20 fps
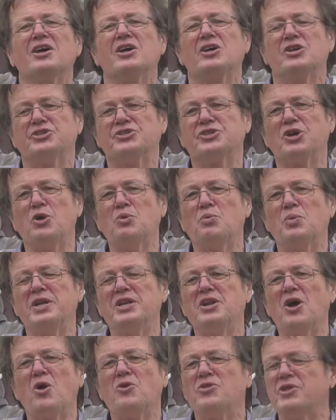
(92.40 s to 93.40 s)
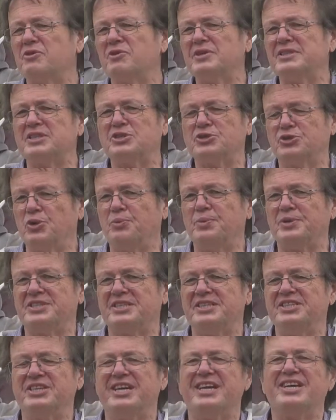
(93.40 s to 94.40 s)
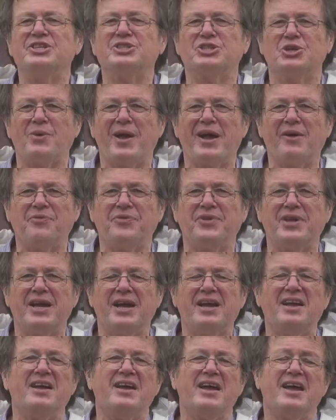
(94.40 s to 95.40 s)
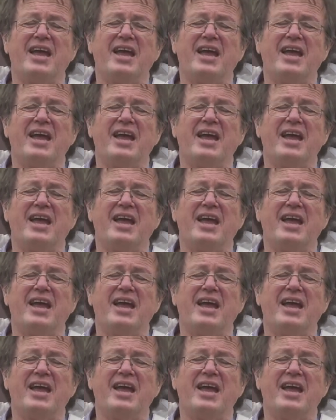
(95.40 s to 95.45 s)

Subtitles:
So we know there is a supersedure issue out there,